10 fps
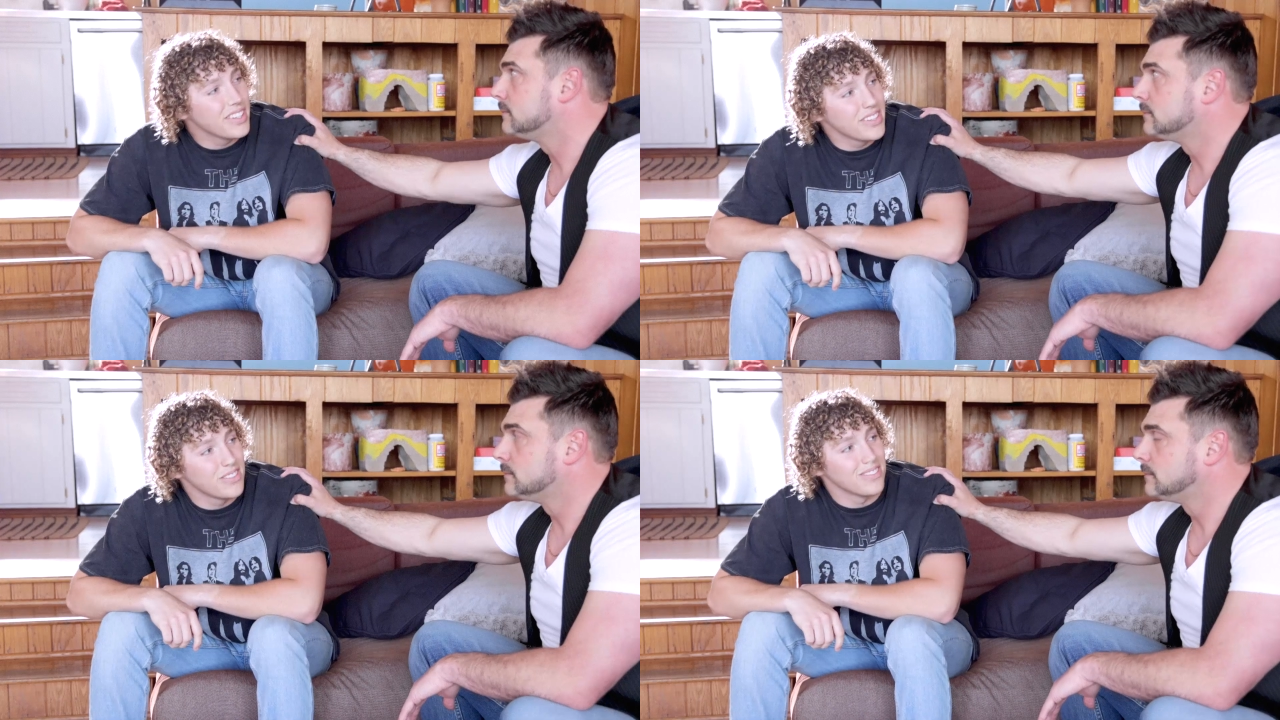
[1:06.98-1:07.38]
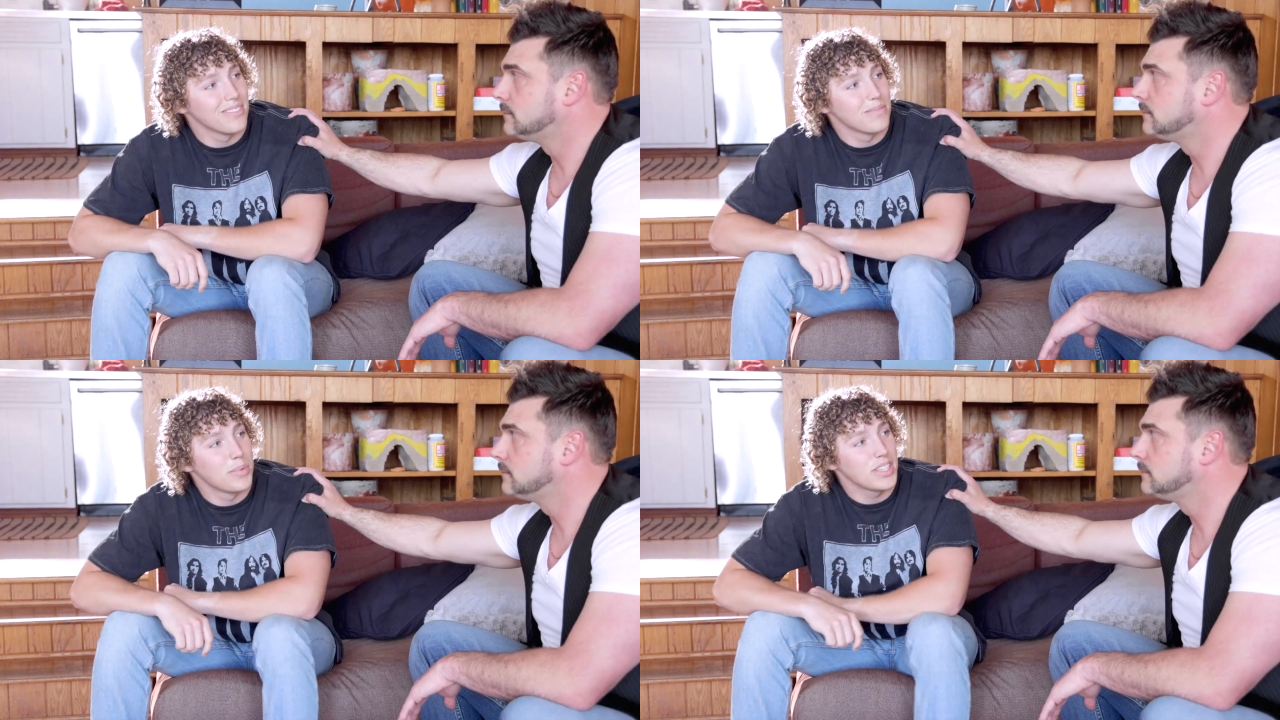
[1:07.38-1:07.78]
Speaker 1: do,
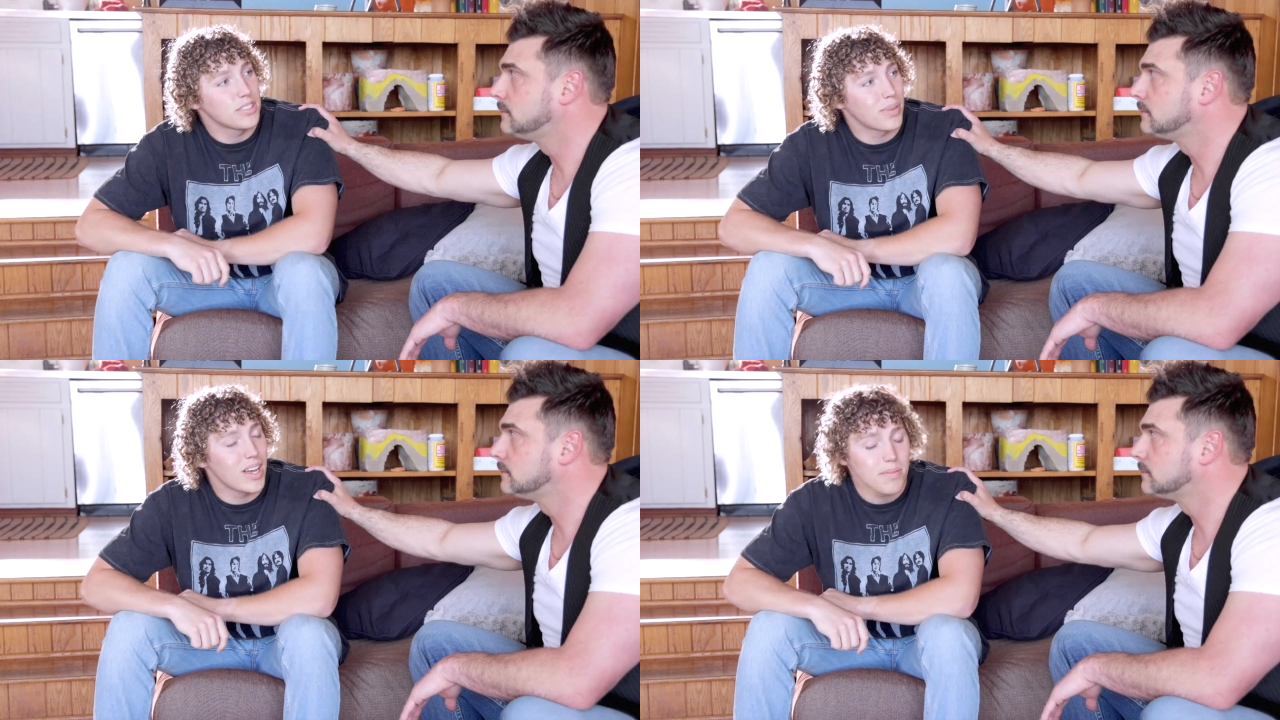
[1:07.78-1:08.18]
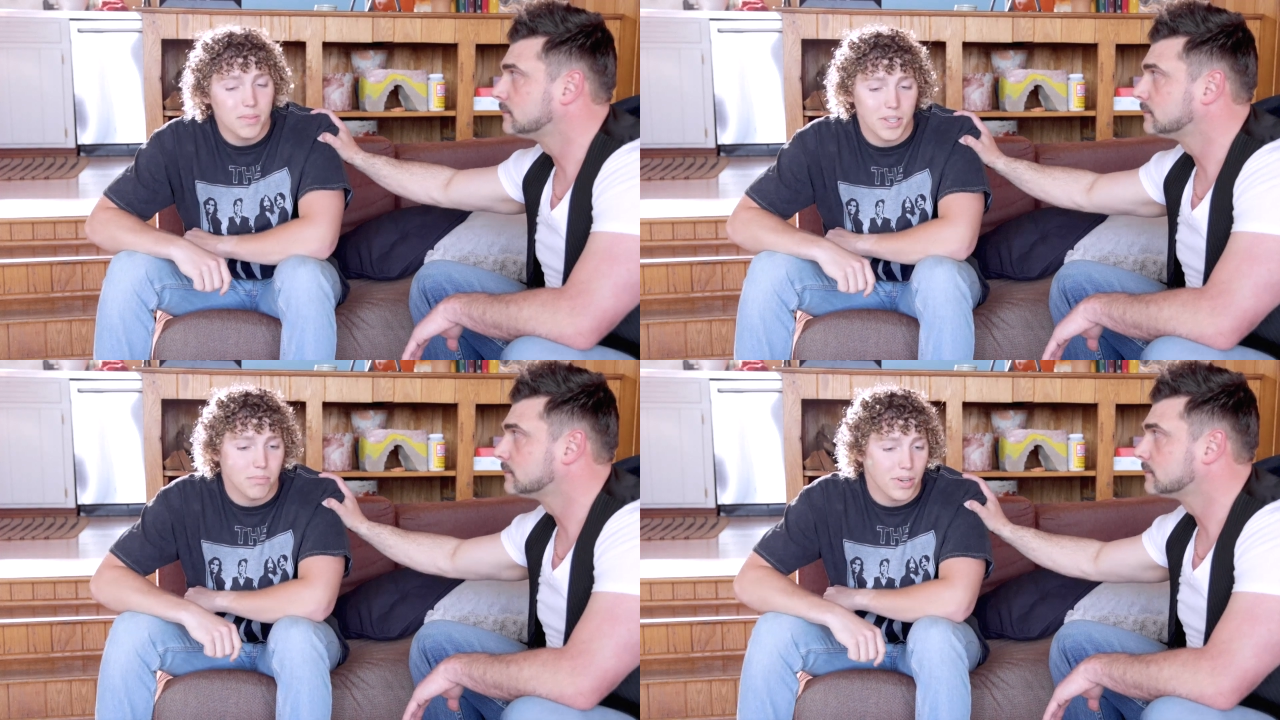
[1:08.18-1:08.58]
but it's
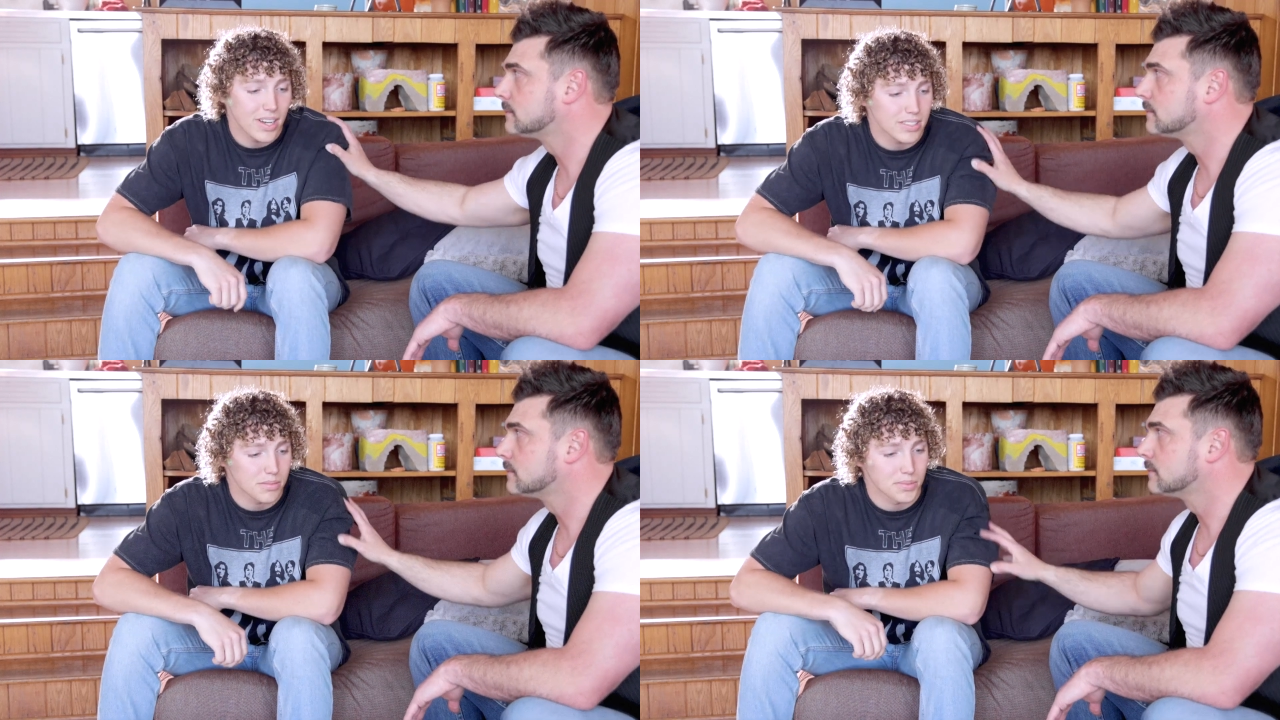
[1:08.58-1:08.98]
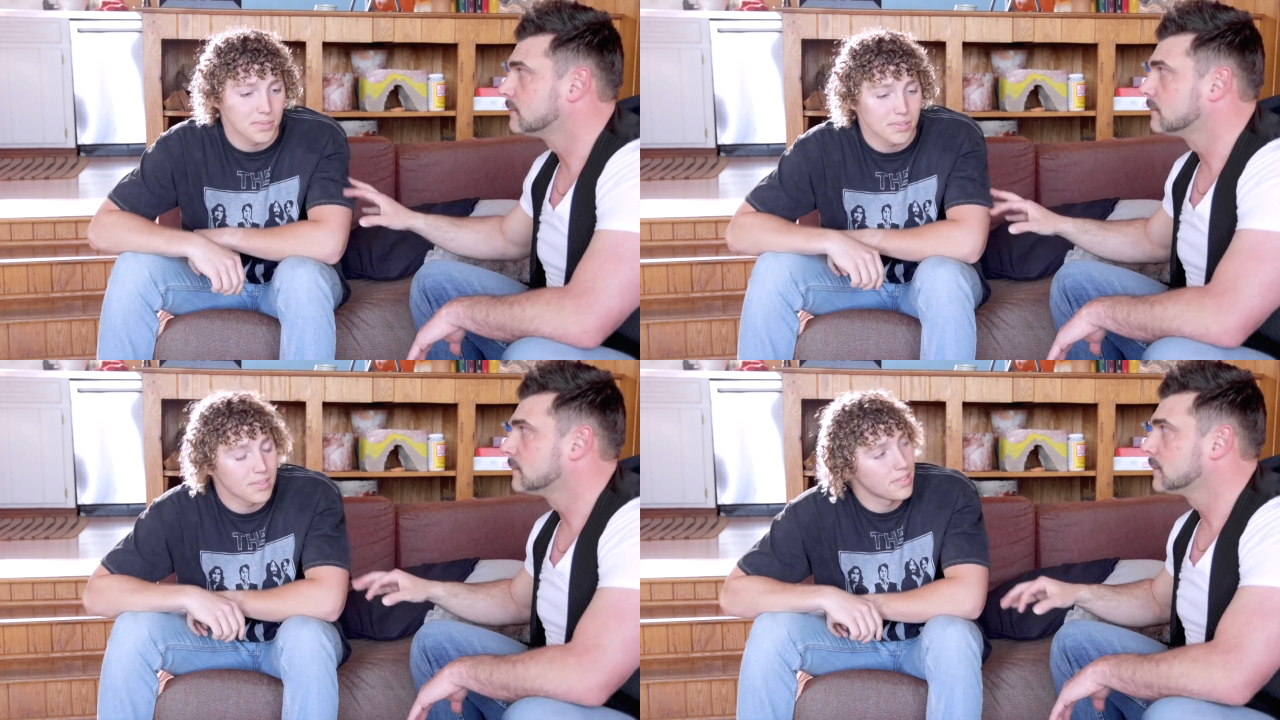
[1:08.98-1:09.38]
probably
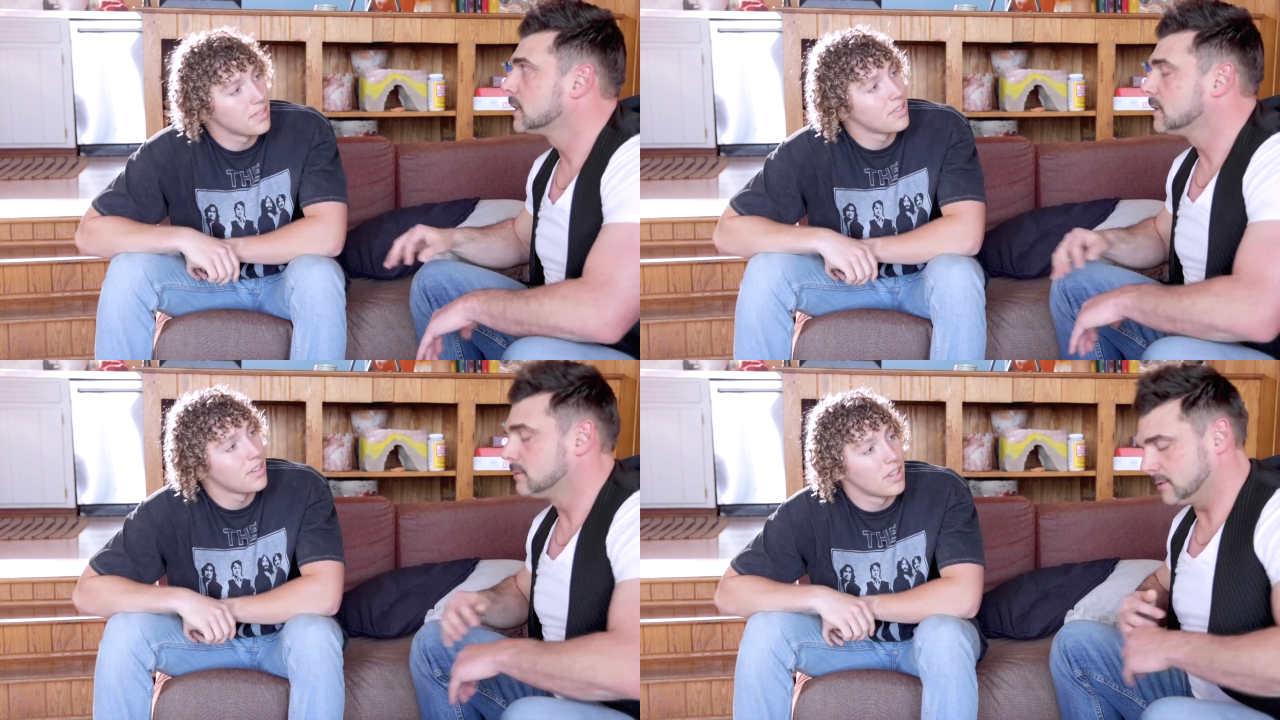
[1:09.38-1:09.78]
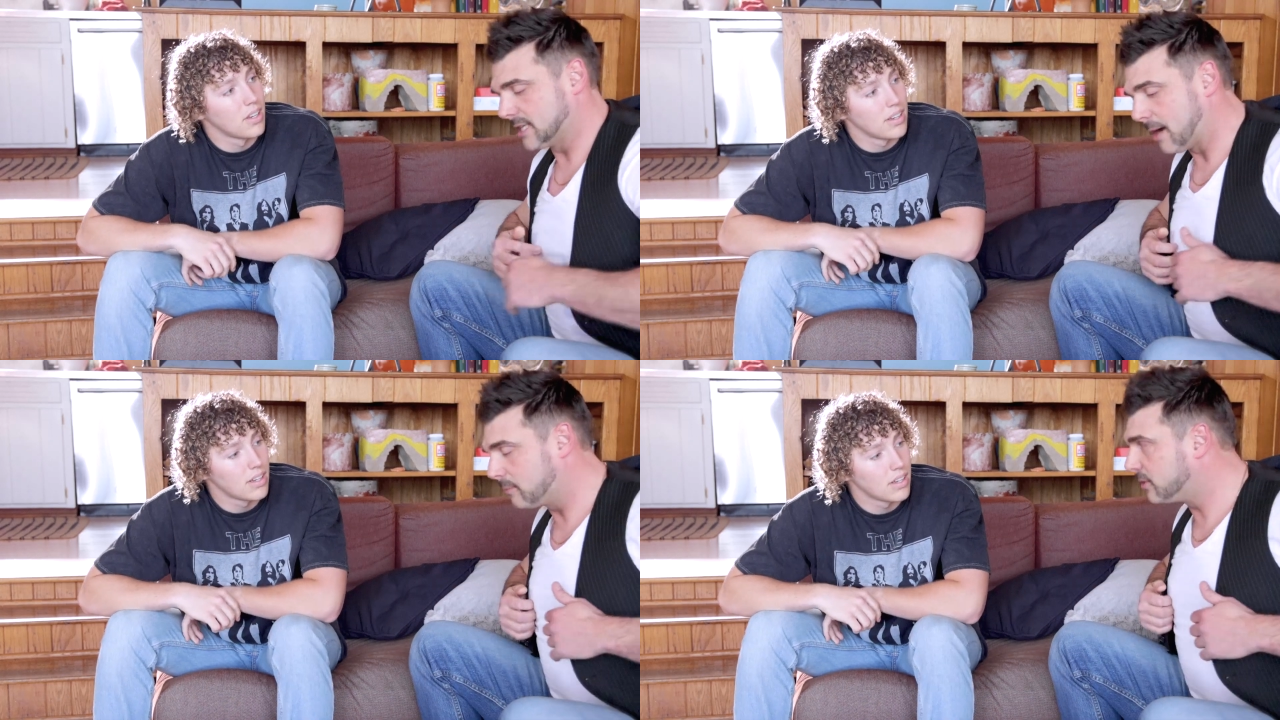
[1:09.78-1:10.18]
impossible. Well,
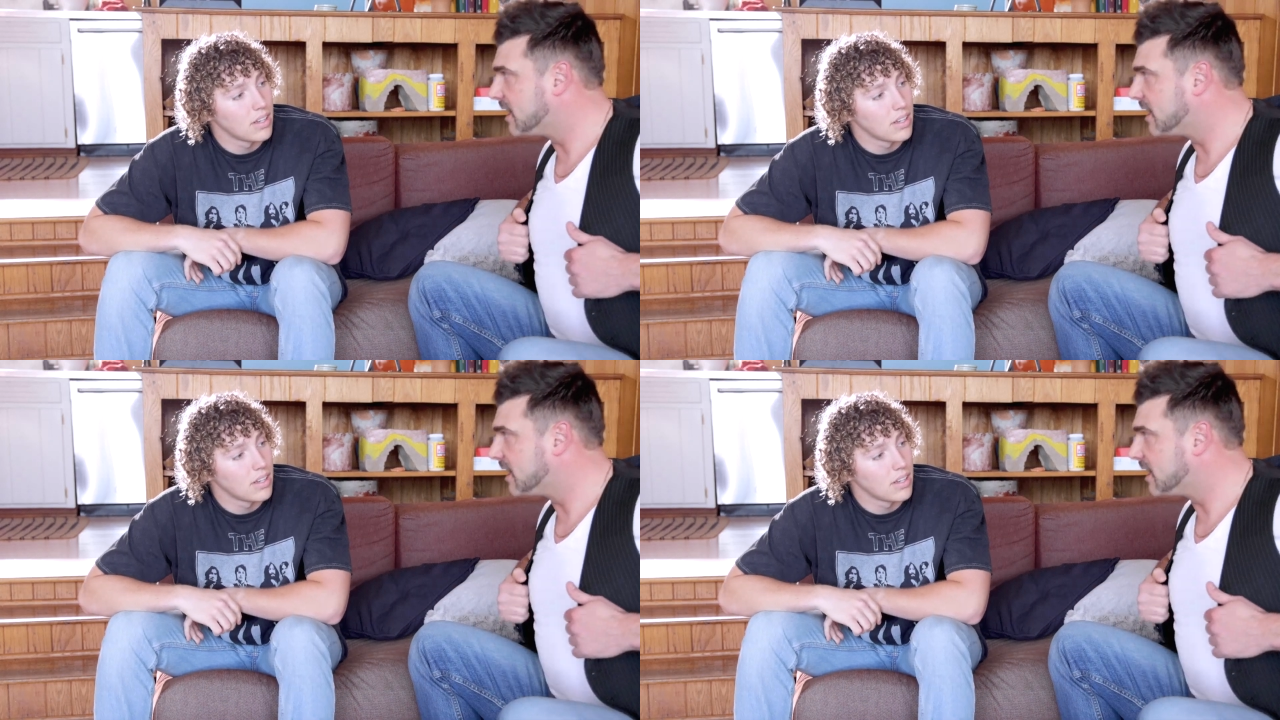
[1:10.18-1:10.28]
then I'm